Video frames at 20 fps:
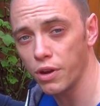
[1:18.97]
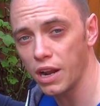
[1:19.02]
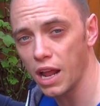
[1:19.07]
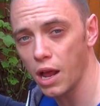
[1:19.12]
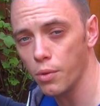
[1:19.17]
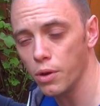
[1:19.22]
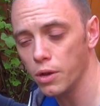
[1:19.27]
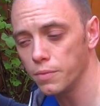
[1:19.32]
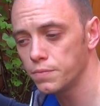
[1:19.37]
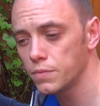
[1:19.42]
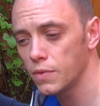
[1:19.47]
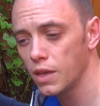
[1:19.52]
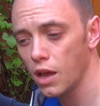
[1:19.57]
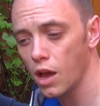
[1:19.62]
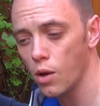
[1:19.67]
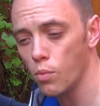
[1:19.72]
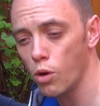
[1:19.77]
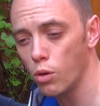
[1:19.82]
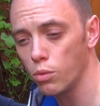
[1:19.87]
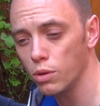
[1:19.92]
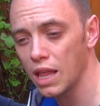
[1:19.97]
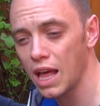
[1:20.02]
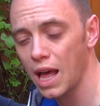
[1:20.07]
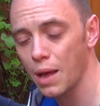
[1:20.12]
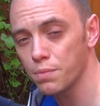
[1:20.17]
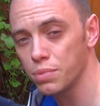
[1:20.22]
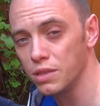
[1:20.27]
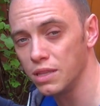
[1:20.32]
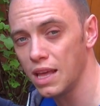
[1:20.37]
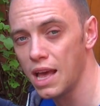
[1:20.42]
And what will
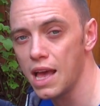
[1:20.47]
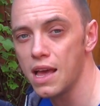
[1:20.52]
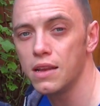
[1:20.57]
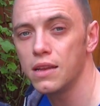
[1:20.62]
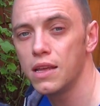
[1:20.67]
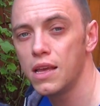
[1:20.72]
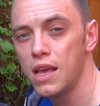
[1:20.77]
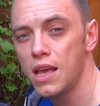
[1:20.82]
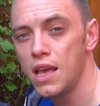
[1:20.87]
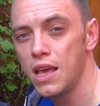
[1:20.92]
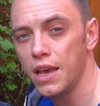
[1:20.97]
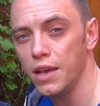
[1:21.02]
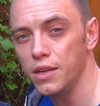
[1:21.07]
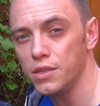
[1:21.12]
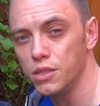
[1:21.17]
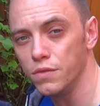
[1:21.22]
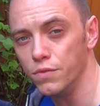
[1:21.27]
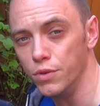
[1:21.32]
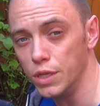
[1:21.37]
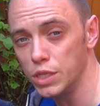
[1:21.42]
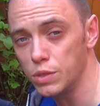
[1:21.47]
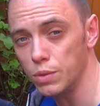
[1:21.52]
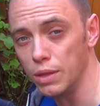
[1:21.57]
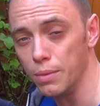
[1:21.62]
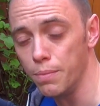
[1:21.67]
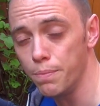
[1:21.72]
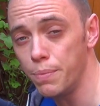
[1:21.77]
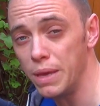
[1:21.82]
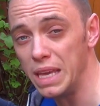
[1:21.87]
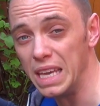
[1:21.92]
happen then is the roots will
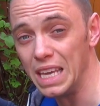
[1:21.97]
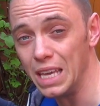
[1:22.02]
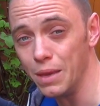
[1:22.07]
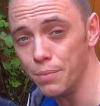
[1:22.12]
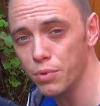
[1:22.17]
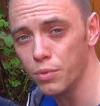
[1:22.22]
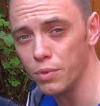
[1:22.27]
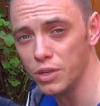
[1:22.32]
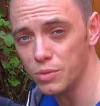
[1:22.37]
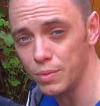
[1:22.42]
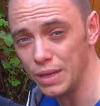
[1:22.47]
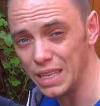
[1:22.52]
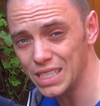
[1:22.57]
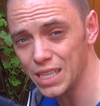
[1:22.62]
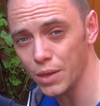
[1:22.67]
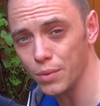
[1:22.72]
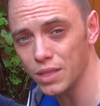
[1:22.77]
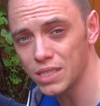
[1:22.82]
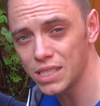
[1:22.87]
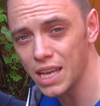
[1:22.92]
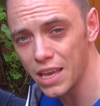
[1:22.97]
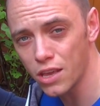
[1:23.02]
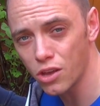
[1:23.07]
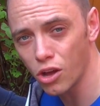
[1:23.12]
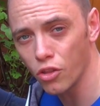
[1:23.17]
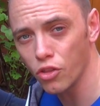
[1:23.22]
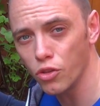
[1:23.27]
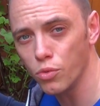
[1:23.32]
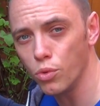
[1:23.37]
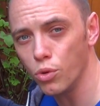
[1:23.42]
imbibe, which means they will
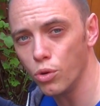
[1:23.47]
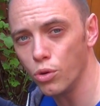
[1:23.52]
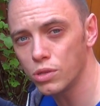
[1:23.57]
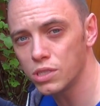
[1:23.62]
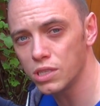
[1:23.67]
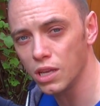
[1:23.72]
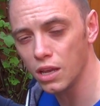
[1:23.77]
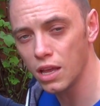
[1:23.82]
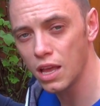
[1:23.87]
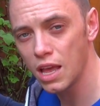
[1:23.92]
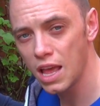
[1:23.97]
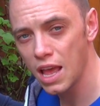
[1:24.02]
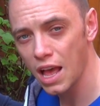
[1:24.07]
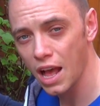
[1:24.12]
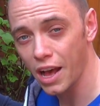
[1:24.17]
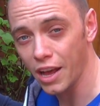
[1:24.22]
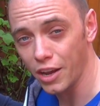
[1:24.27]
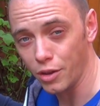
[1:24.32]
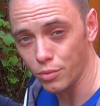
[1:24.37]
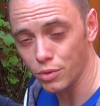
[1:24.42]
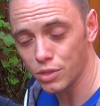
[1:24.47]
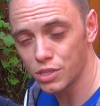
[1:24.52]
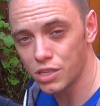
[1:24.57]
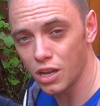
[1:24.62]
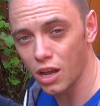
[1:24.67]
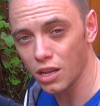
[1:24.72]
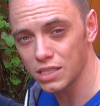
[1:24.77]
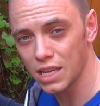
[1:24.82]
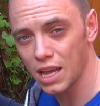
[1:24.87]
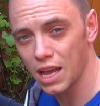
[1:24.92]
take on the water and it will
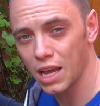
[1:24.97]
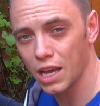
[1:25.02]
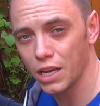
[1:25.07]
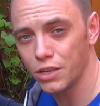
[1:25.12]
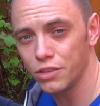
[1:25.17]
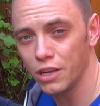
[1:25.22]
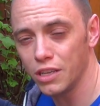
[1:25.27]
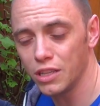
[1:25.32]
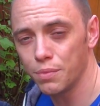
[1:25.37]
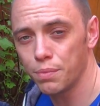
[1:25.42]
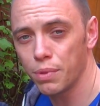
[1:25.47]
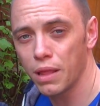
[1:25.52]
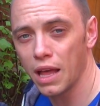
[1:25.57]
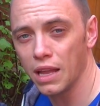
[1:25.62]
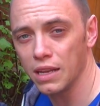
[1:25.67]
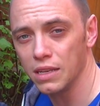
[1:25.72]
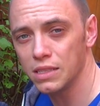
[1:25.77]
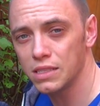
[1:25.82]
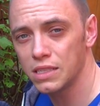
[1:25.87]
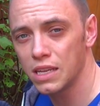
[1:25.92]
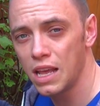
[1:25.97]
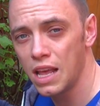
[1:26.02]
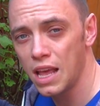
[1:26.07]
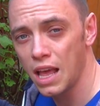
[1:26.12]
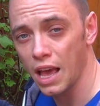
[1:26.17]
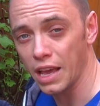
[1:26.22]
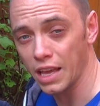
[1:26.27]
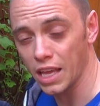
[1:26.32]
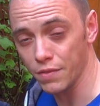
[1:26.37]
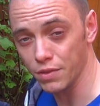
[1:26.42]
start to hydrate the plant
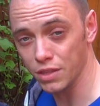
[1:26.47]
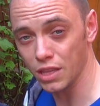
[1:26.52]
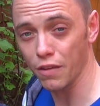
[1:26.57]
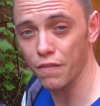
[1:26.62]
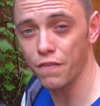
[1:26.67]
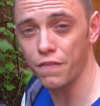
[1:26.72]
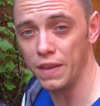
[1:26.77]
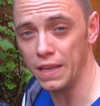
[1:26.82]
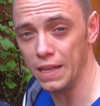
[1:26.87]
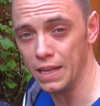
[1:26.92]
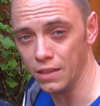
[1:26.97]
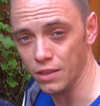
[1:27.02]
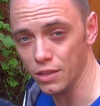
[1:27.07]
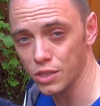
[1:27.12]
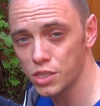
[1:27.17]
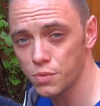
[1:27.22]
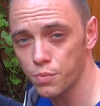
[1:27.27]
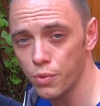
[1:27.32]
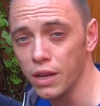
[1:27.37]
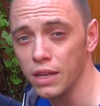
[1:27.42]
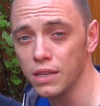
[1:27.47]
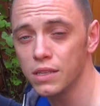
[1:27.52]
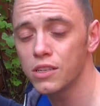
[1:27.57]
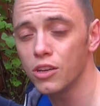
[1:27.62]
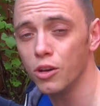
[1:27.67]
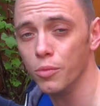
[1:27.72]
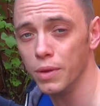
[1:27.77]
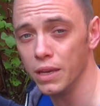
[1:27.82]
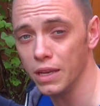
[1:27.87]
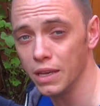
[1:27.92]
and give it that feeling that spring's
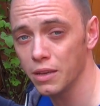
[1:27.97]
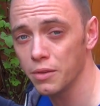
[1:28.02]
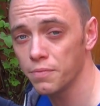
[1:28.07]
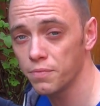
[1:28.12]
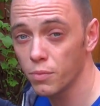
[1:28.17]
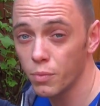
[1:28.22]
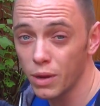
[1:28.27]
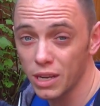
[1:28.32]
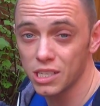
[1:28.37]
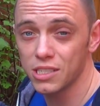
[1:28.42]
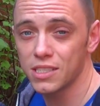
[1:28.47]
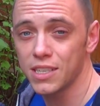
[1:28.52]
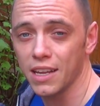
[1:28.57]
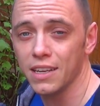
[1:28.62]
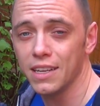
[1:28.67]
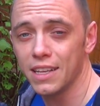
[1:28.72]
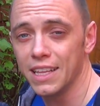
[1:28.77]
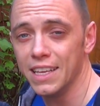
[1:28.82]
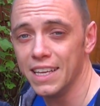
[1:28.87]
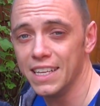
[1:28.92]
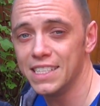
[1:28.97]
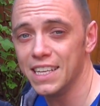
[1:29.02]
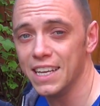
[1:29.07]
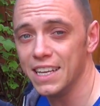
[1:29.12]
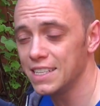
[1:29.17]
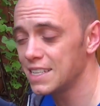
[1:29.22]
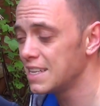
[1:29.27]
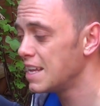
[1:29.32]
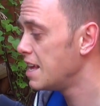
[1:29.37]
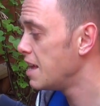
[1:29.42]
coming, which technically it
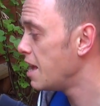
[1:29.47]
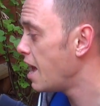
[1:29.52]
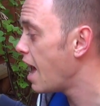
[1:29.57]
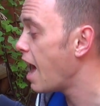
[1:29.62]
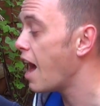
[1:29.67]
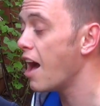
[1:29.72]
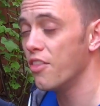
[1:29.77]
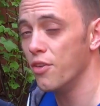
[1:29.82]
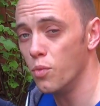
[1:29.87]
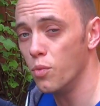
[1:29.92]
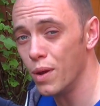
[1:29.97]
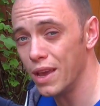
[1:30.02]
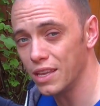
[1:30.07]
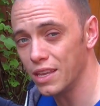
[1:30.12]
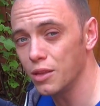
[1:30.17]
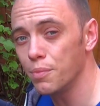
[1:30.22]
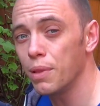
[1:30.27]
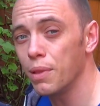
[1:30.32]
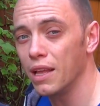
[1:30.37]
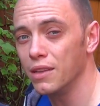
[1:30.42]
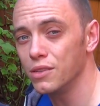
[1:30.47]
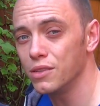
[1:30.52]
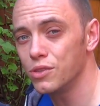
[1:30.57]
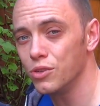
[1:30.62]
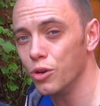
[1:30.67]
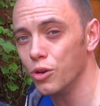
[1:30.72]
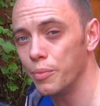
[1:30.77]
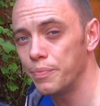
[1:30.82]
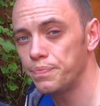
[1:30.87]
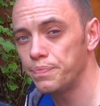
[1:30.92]
is, and then wake the
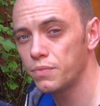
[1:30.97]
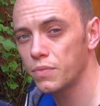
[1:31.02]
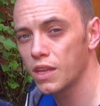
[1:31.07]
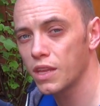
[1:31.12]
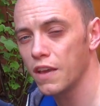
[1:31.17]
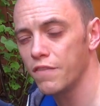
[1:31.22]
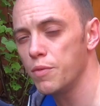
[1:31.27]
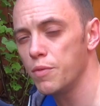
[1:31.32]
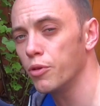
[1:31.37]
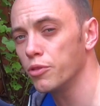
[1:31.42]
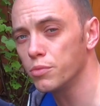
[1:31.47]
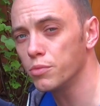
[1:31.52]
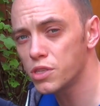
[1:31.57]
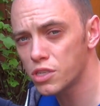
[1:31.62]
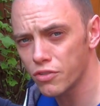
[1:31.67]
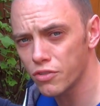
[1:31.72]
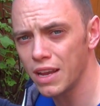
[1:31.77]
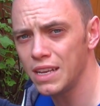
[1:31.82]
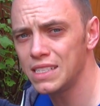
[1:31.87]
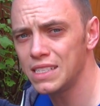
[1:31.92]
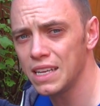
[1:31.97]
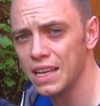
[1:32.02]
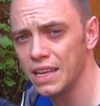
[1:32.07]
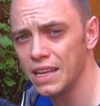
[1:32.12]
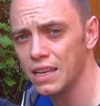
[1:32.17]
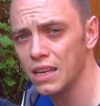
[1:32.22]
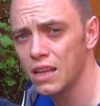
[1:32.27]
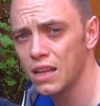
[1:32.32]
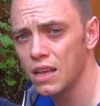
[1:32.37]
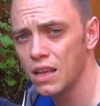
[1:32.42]
plants up. If you put them straight
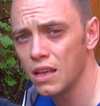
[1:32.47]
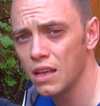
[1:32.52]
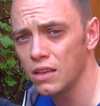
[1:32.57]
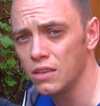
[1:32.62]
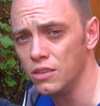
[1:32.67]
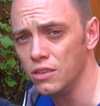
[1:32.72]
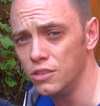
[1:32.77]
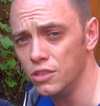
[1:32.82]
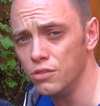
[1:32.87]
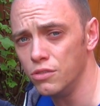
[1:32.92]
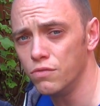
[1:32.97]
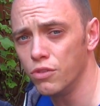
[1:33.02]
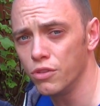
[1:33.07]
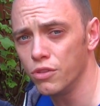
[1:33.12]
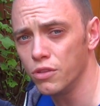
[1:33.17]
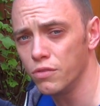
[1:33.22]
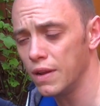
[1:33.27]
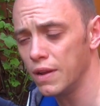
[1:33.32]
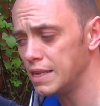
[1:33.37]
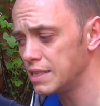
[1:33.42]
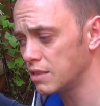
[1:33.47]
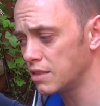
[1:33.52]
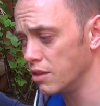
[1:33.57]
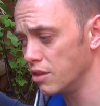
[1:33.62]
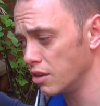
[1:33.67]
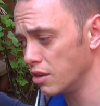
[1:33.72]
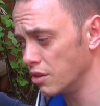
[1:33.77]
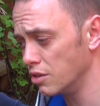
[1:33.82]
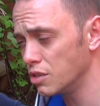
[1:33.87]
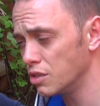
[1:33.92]
in, you do run the risk
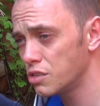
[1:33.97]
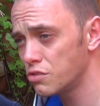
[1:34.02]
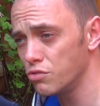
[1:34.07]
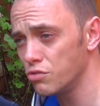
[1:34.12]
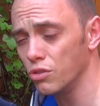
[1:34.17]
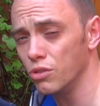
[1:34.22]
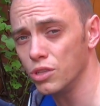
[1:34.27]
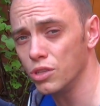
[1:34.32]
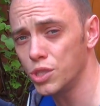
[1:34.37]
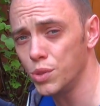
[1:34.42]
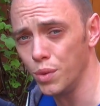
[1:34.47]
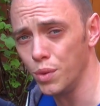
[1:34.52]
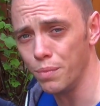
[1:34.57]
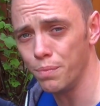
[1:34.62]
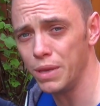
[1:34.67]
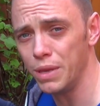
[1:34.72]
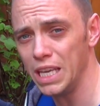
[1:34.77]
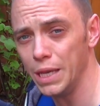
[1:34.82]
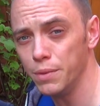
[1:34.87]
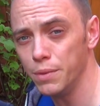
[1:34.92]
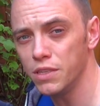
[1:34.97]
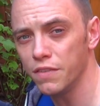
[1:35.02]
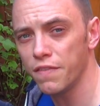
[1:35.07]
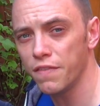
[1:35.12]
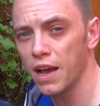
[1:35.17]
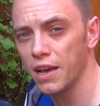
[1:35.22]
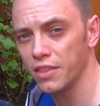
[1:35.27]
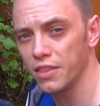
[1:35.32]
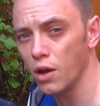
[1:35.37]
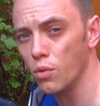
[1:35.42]
that they're going to struggle to imbibe, to
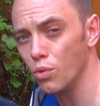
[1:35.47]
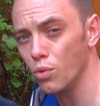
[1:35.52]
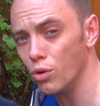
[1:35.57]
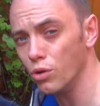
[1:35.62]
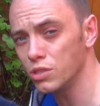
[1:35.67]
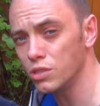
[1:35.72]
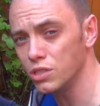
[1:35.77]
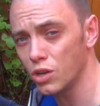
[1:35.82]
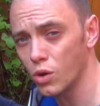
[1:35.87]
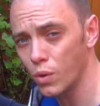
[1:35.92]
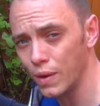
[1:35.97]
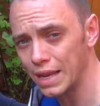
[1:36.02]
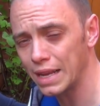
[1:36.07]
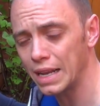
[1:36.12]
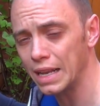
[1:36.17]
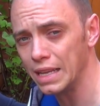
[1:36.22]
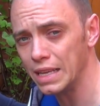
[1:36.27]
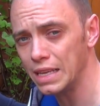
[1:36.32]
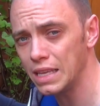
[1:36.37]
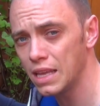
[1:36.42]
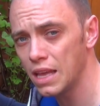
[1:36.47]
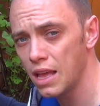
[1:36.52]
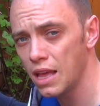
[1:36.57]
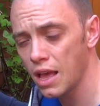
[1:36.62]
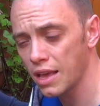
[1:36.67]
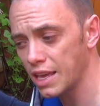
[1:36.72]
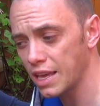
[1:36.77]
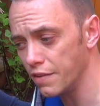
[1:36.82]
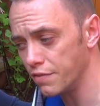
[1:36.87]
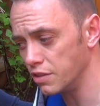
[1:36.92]
find that water quickly,
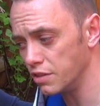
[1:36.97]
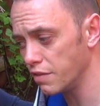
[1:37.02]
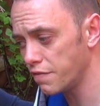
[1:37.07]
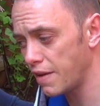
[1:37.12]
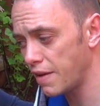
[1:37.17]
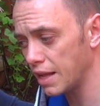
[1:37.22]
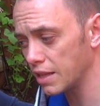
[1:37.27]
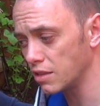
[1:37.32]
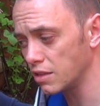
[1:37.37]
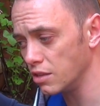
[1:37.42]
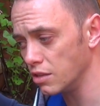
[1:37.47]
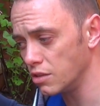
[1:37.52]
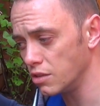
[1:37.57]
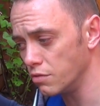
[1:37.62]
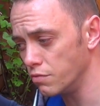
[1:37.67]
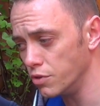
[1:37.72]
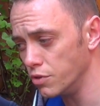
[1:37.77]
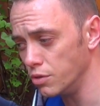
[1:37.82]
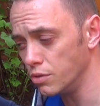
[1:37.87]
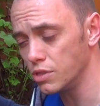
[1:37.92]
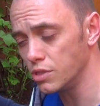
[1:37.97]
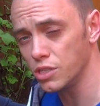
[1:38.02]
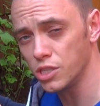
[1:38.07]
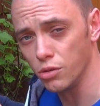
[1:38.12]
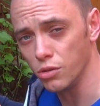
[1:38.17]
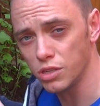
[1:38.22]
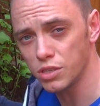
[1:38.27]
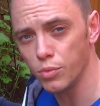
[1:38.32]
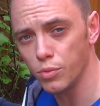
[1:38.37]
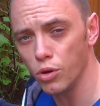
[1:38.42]
given the fact that the roots are
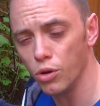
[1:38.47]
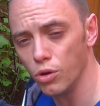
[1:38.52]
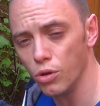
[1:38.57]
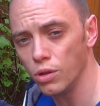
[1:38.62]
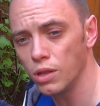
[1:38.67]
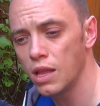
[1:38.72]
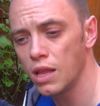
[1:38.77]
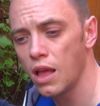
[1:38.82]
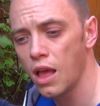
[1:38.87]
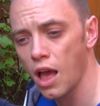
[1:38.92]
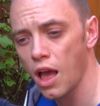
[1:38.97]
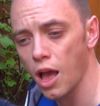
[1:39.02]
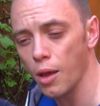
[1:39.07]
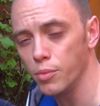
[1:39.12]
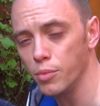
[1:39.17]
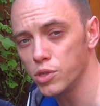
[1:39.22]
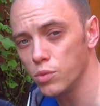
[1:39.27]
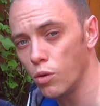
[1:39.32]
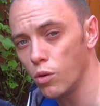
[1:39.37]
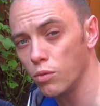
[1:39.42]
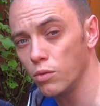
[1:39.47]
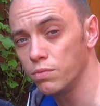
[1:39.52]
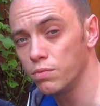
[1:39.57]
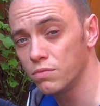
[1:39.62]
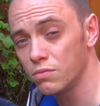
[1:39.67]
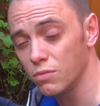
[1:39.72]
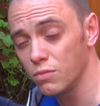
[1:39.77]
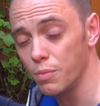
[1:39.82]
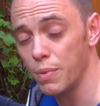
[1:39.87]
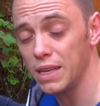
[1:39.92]
so small. So what
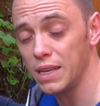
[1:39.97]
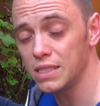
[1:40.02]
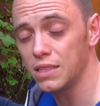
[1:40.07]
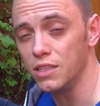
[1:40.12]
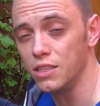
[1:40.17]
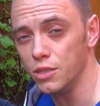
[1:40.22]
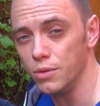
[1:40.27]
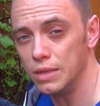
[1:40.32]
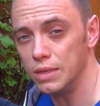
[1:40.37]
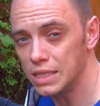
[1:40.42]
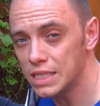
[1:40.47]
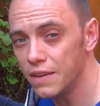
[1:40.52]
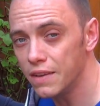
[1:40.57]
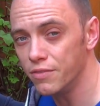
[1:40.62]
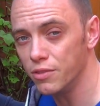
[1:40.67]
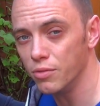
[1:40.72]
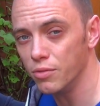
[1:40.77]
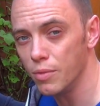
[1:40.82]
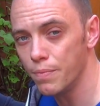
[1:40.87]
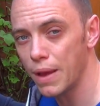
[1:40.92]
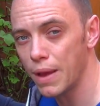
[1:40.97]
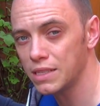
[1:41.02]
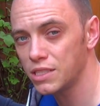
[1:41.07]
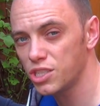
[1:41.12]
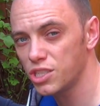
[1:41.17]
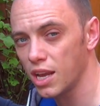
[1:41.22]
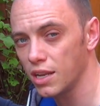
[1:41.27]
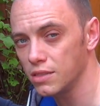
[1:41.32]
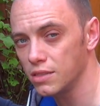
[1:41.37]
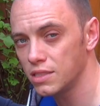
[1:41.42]
we're basically doing is giving them the
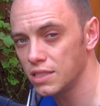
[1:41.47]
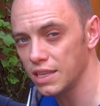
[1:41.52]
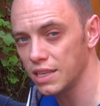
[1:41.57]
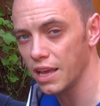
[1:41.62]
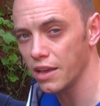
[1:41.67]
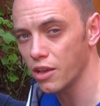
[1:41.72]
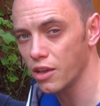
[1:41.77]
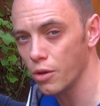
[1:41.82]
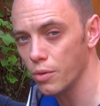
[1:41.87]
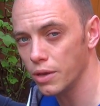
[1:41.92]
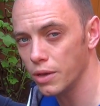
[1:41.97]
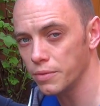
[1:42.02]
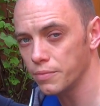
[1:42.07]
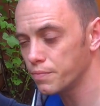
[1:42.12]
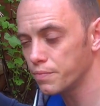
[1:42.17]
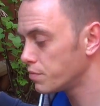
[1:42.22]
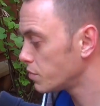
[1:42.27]
best chance to get going.